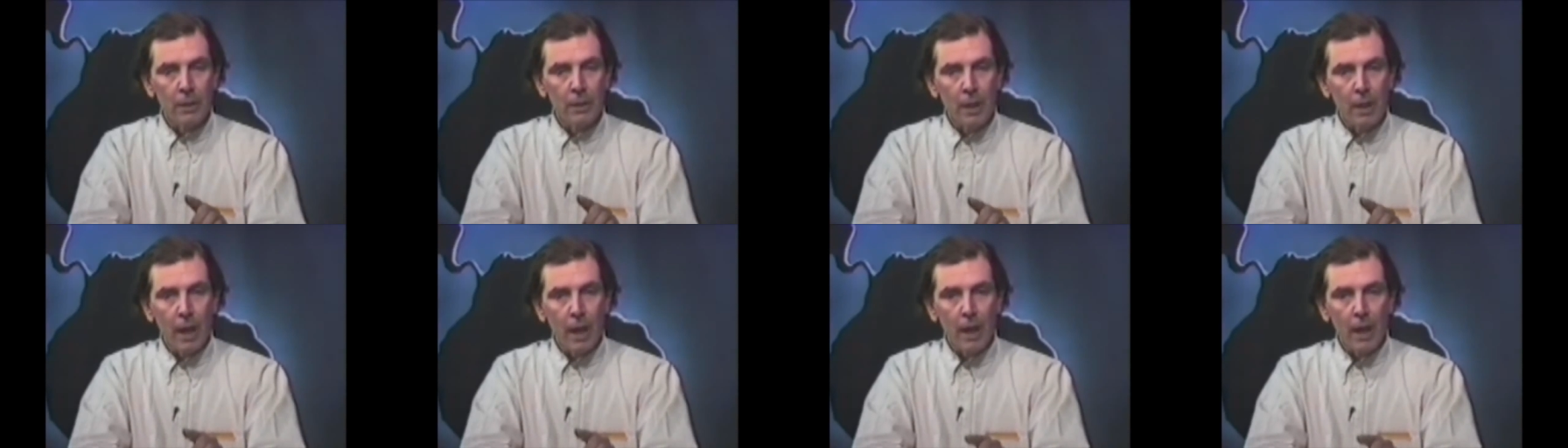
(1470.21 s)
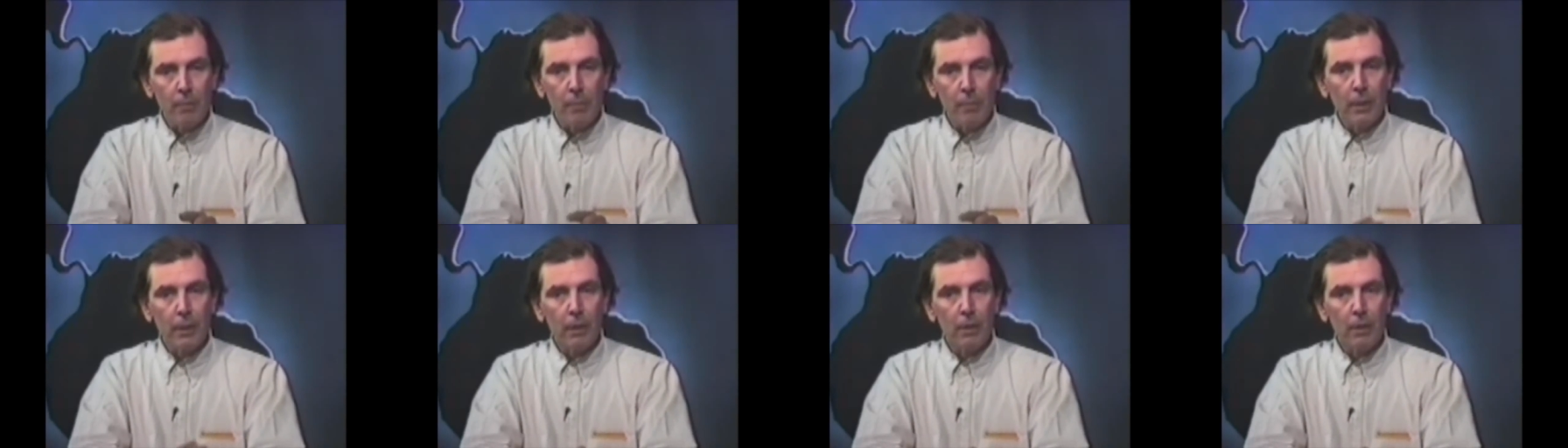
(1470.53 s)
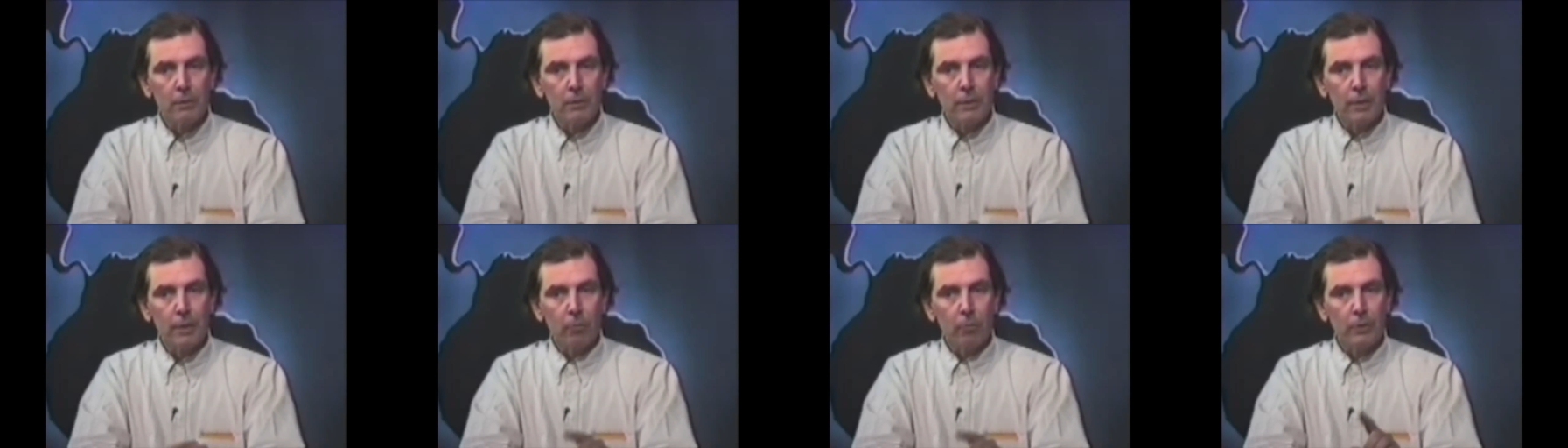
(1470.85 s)
not
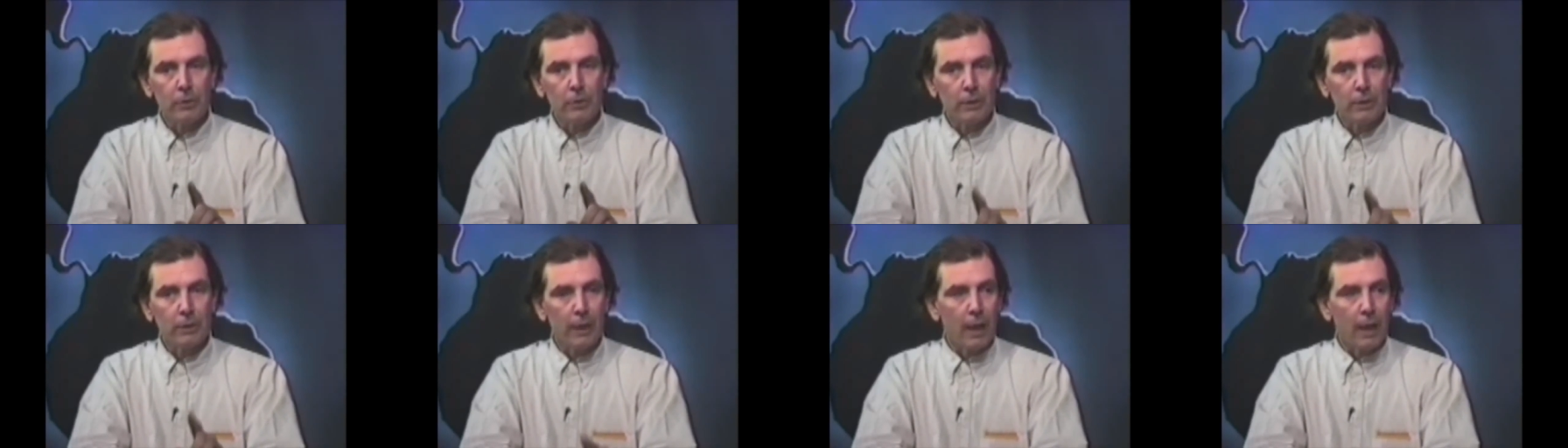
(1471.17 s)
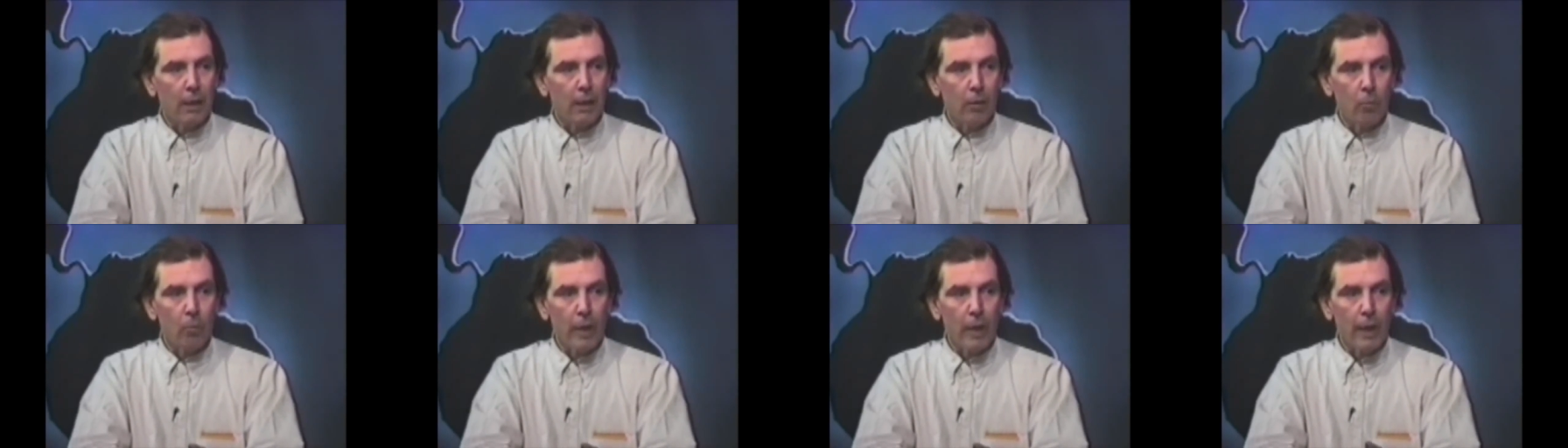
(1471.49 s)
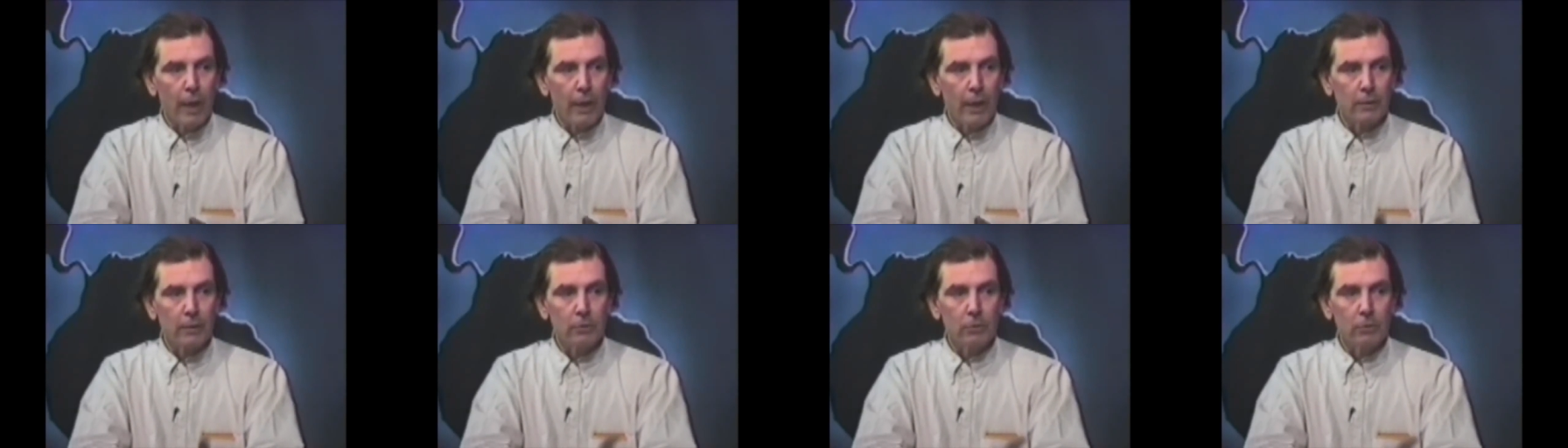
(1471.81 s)
because they were
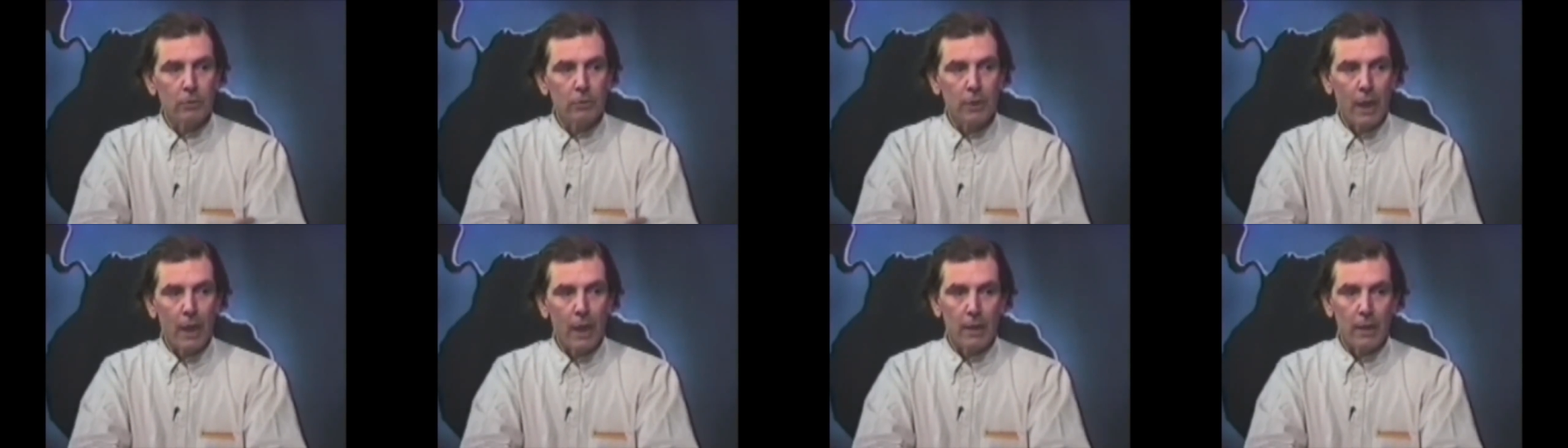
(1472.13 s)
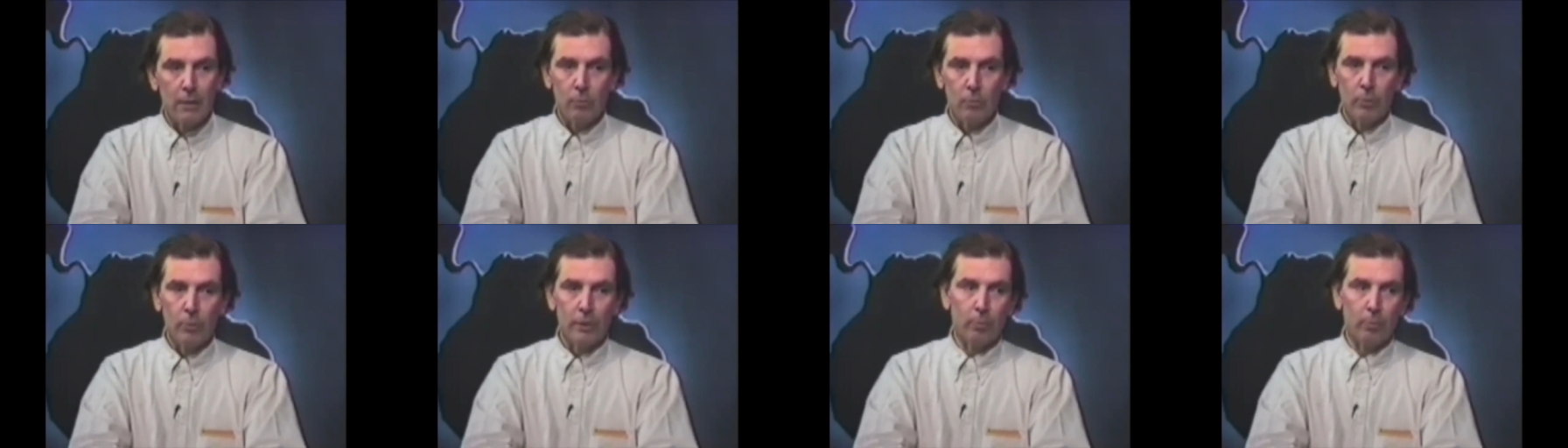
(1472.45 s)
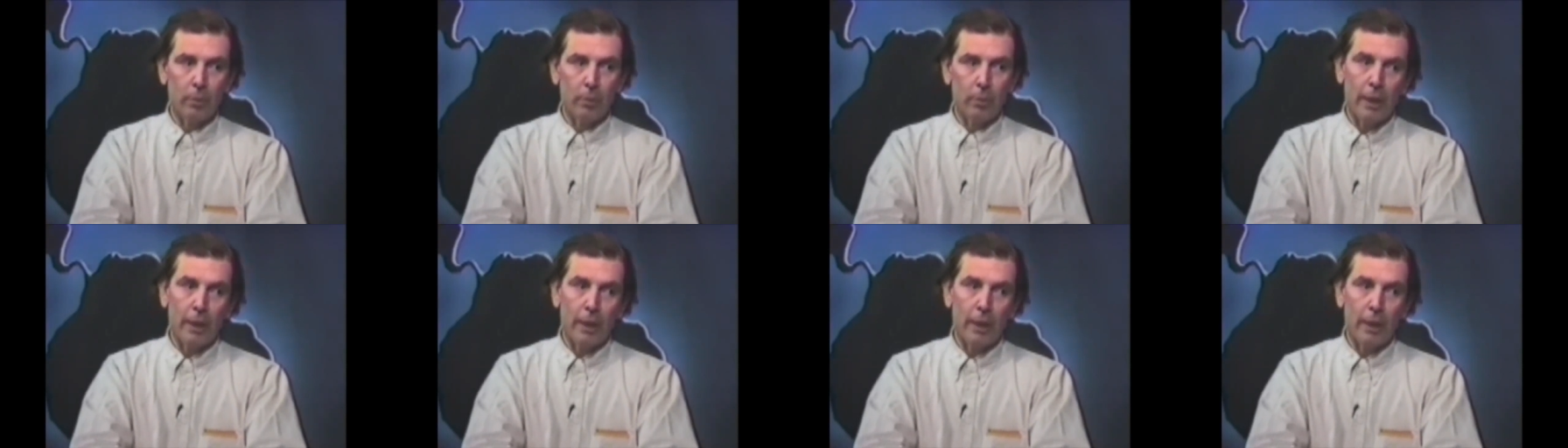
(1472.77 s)
scalawags who sided with the